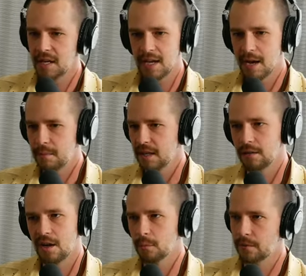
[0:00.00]
he got big
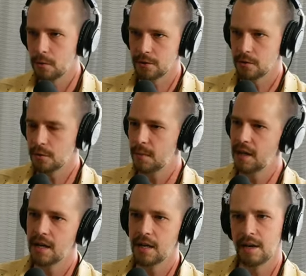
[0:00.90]
long before social
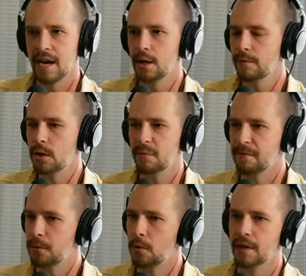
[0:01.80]
media. I interviewed him in
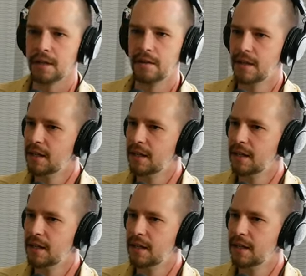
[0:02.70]
Florida